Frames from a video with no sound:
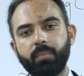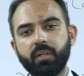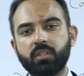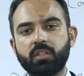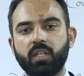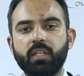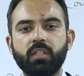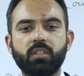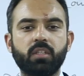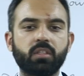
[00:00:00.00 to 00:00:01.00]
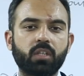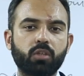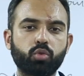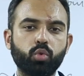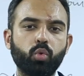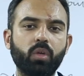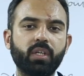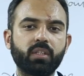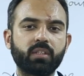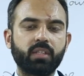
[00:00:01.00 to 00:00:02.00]
been studying since our school
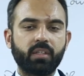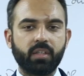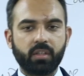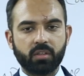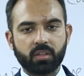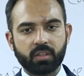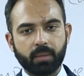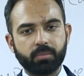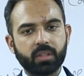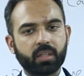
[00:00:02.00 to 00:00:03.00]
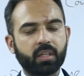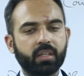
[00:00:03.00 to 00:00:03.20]
days that there is a subject,